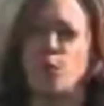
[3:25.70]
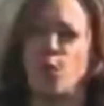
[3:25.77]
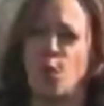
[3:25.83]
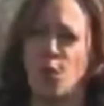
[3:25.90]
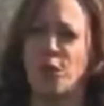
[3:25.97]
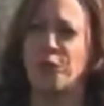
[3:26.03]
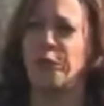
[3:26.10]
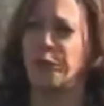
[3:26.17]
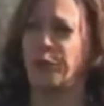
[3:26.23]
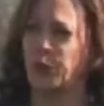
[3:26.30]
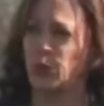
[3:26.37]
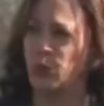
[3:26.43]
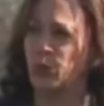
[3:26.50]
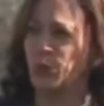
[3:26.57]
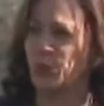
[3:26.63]
more
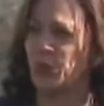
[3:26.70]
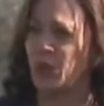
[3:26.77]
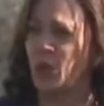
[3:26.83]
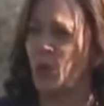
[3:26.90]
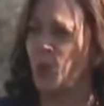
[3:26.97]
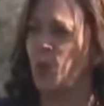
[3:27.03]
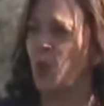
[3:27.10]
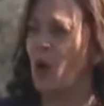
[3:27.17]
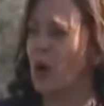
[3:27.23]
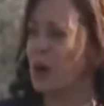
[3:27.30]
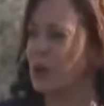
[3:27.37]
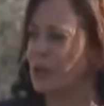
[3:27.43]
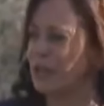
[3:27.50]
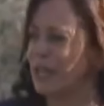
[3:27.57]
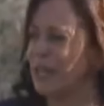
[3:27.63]
food,
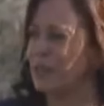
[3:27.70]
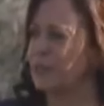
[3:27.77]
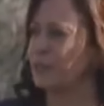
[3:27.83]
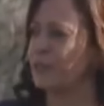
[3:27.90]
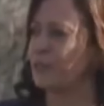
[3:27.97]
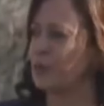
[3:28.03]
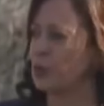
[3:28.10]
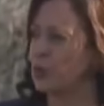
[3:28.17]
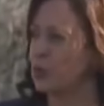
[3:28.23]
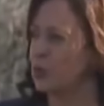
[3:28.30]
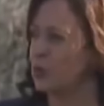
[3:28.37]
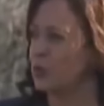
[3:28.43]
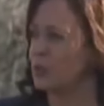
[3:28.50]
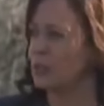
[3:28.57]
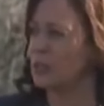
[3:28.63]
water, and
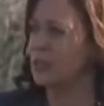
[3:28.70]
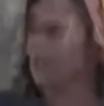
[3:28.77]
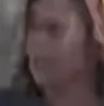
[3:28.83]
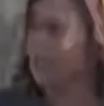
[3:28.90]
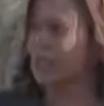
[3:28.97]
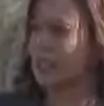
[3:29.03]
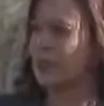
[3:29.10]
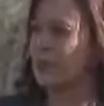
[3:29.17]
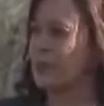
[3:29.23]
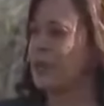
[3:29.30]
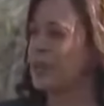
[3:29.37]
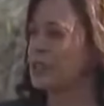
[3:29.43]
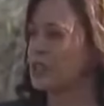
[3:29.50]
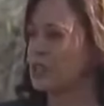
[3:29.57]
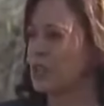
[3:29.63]
fuel can
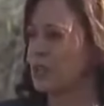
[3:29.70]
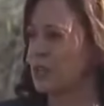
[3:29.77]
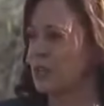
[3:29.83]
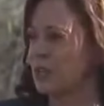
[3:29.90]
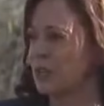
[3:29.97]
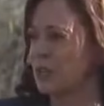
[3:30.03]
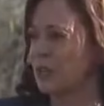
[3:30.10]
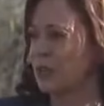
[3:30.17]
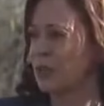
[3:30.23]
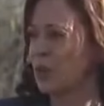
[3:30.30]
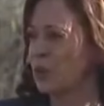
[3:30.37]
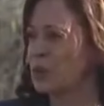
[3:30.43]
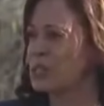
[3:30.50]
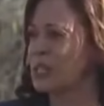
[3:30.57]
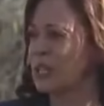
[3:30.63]
reach
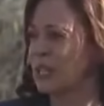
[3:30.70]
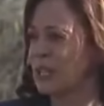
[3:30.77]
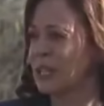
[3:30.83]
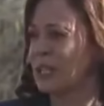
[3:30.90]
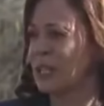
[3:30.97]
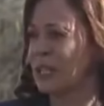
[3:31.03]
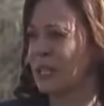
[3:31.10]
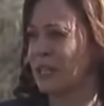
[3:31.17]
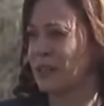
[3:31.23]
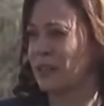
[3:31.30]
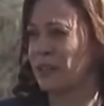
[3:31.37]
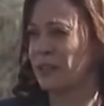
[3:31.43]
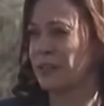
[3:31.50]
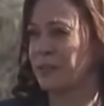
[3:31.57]
those in need.